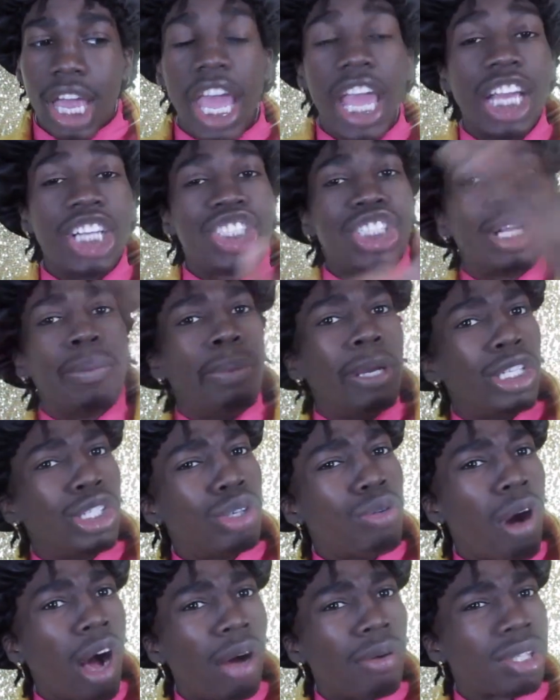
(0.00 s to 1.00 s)
And she beat
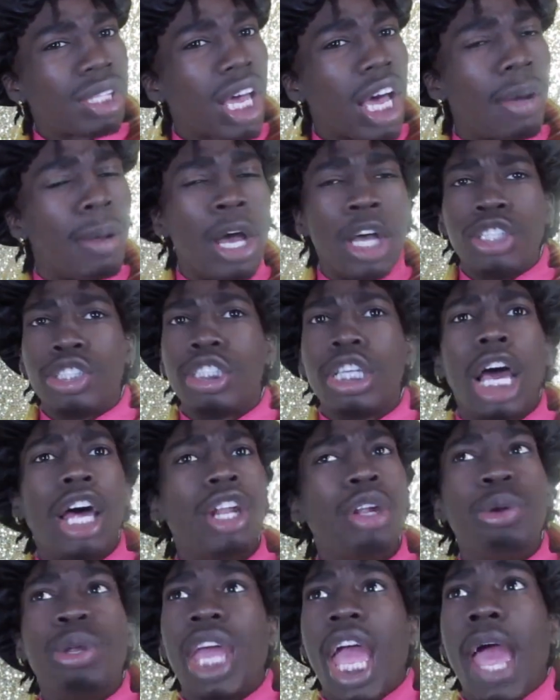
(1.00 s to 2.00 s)
you hoes up. So
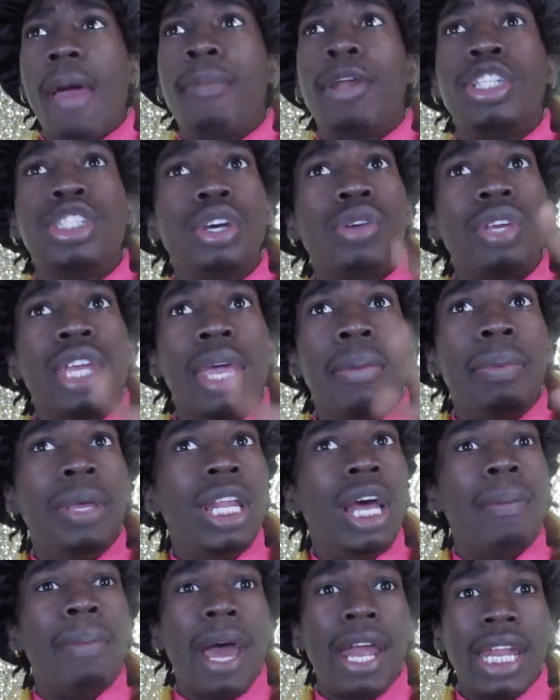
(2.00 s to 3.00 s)
y'all just came on the show to get
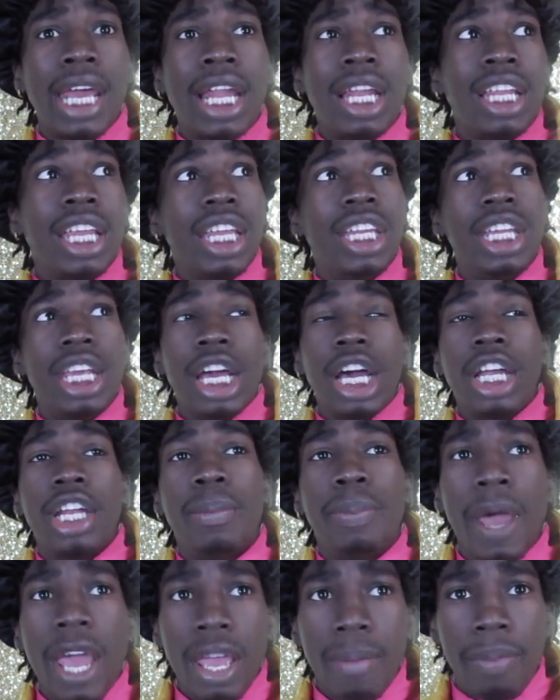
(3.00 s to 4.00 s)
beat up by Natalie and then
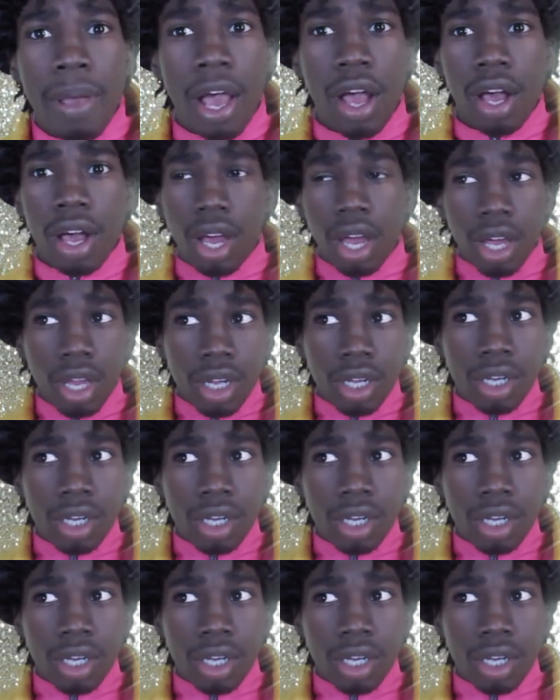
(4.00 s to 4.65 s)
underpaid by her.